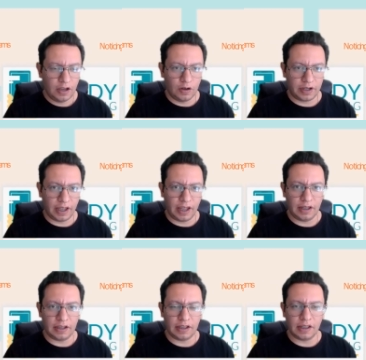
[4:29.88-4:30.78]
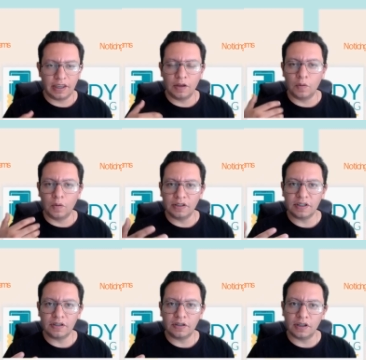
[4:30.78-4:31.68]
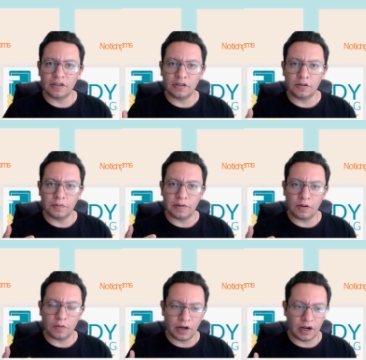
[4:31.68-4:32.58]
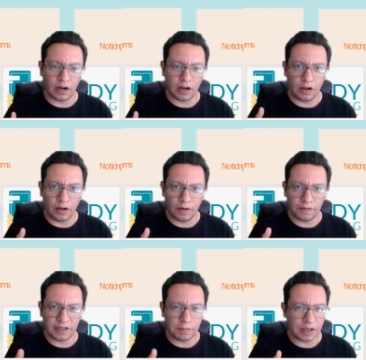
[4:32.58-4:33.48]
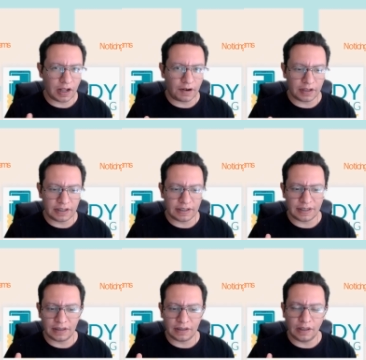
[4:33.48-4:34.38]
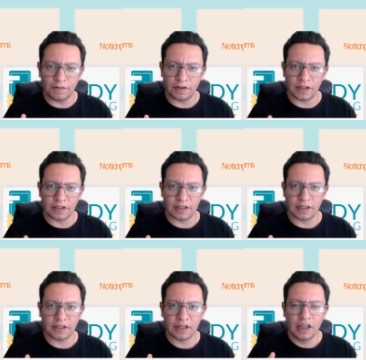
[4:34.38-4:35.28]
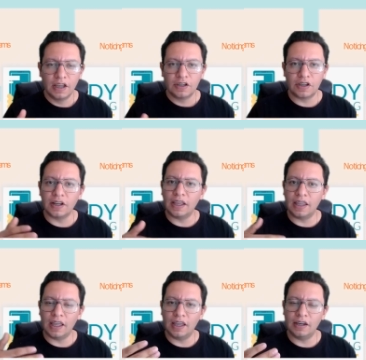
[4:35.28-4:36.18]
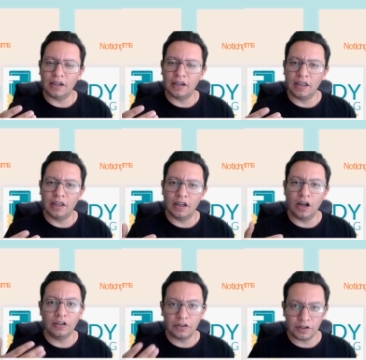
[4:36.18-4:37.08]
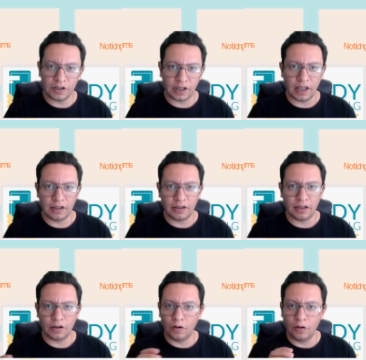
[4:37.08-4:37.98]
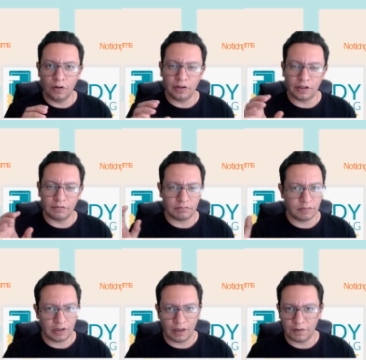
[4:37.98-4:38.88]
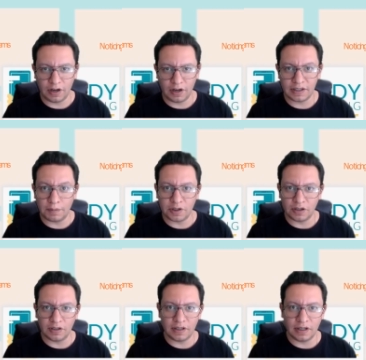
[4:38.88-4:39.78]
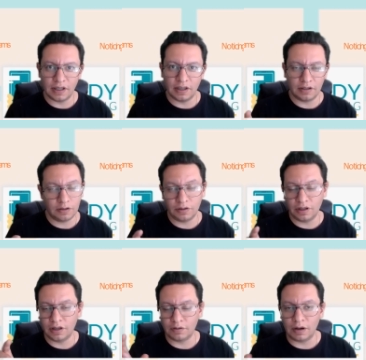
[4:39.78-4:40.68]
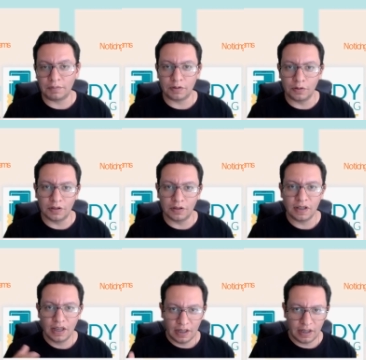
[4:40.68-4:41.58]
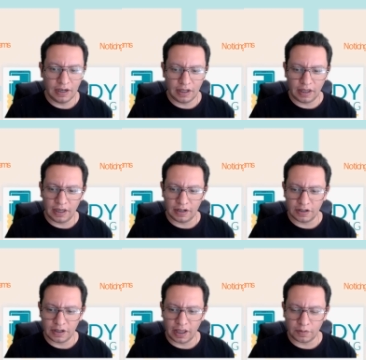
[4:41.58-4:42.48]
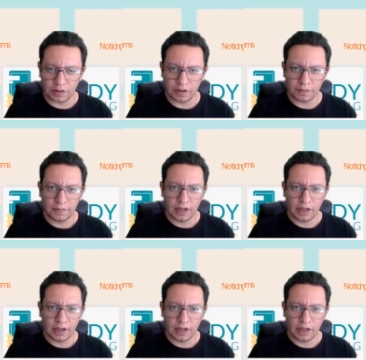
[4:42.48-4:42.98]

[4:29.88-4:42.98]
Okay, he wants students to be aware of similarities and differences so they can understand all the different exceptions to the grammar rules in the English language.